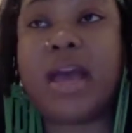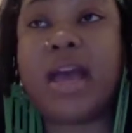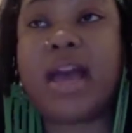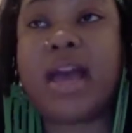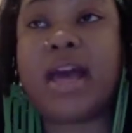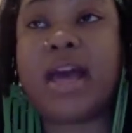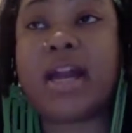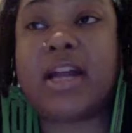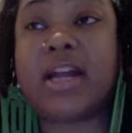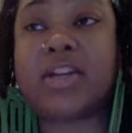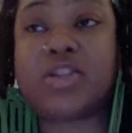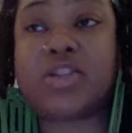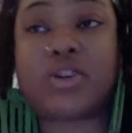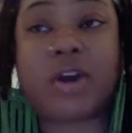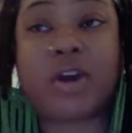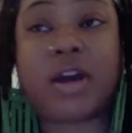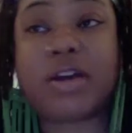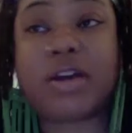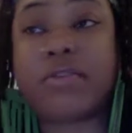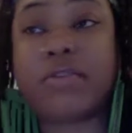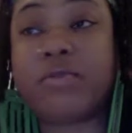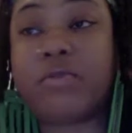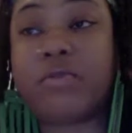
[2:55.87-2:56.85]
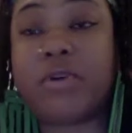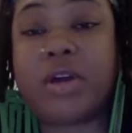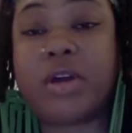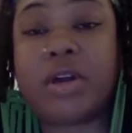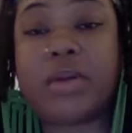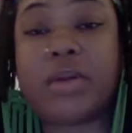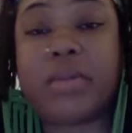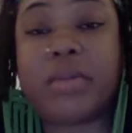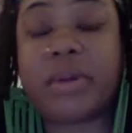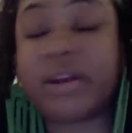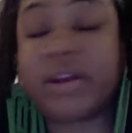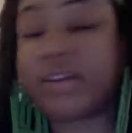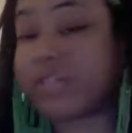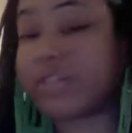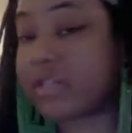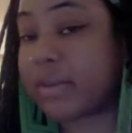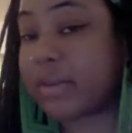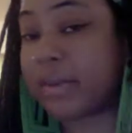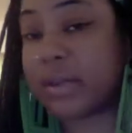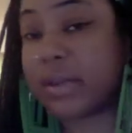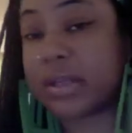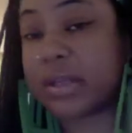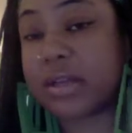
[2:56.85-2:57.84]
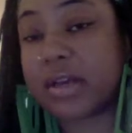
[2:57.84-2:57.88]
and I try to avoid them, and every time
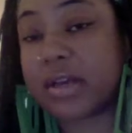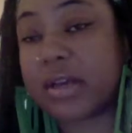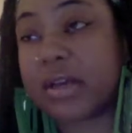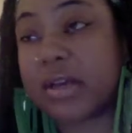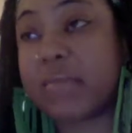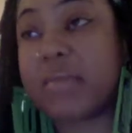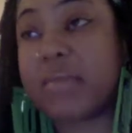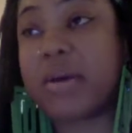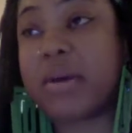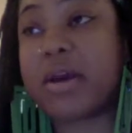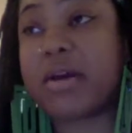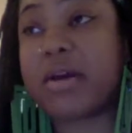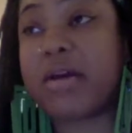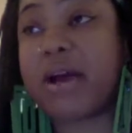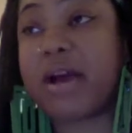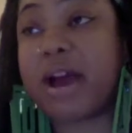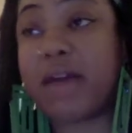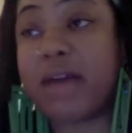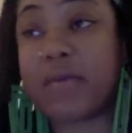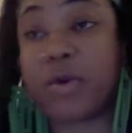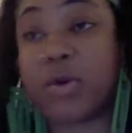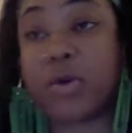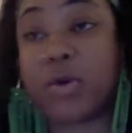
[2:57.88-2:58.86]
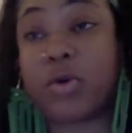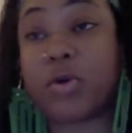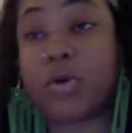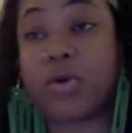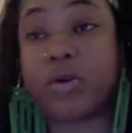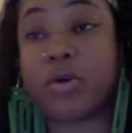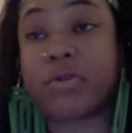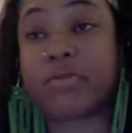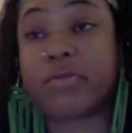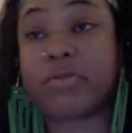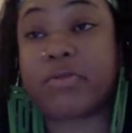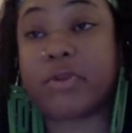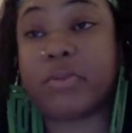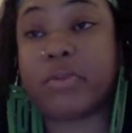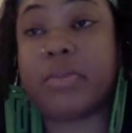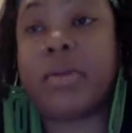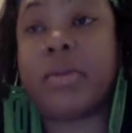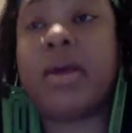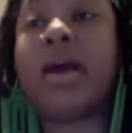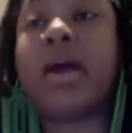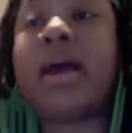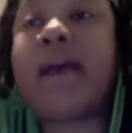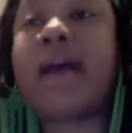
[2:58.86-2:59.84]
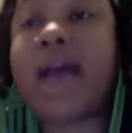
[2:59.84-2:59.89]
I look in the mirror, I recoil from
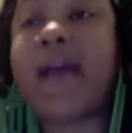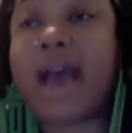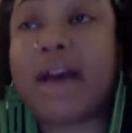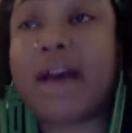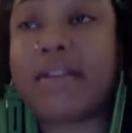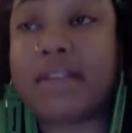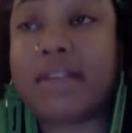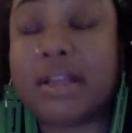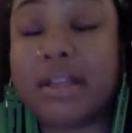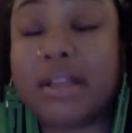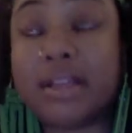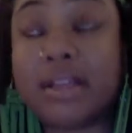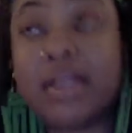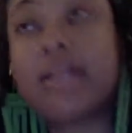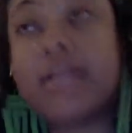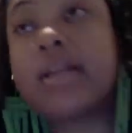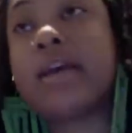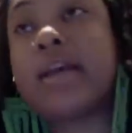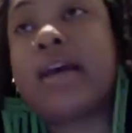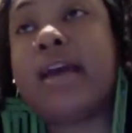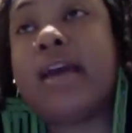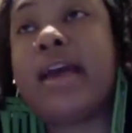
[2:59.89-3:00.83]
how they look,